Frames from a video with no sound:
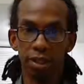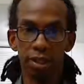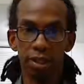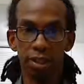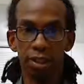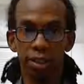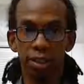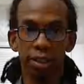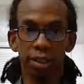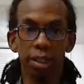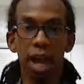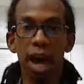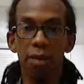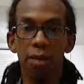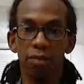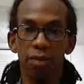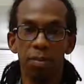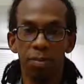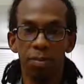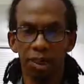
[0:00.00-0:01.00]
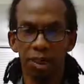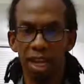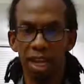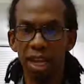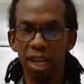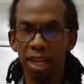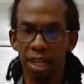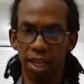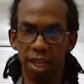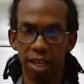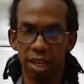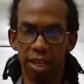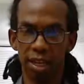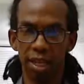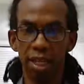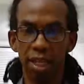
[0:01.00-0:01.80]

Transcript: stop from thinking.